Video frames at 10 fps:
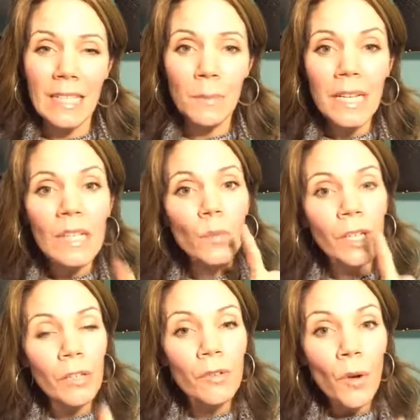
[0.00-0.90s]
Because when
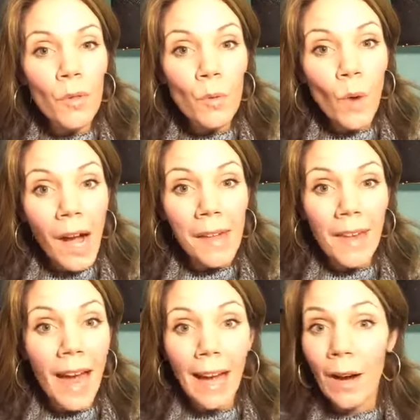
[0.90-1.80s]
you know the why, the
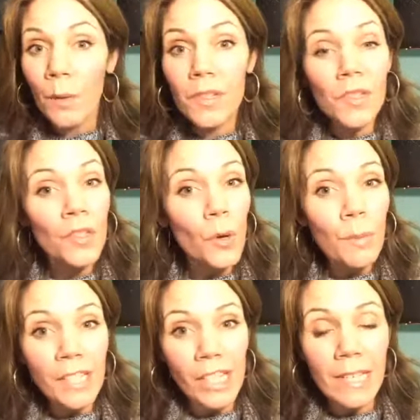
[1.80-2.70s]
how is so
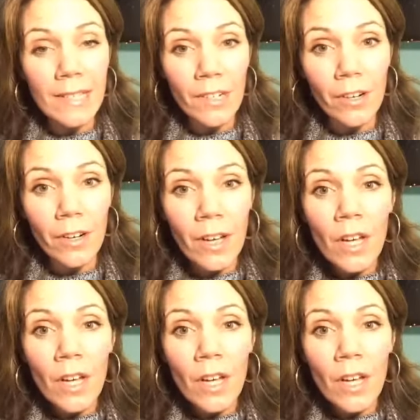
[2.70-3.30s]
much easier.